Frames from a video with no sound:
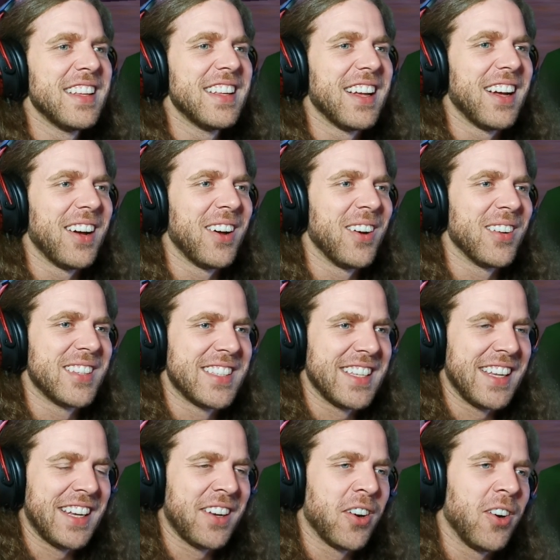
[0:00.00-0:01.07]
Oh,
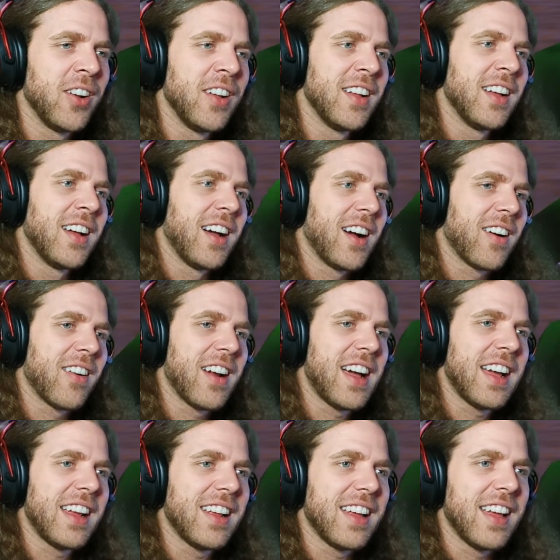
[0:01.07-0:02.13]
Tingle. All
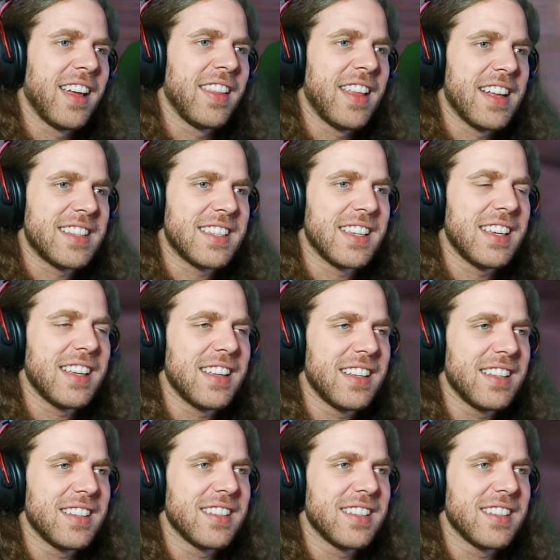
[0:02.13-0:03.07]
right, and that's it.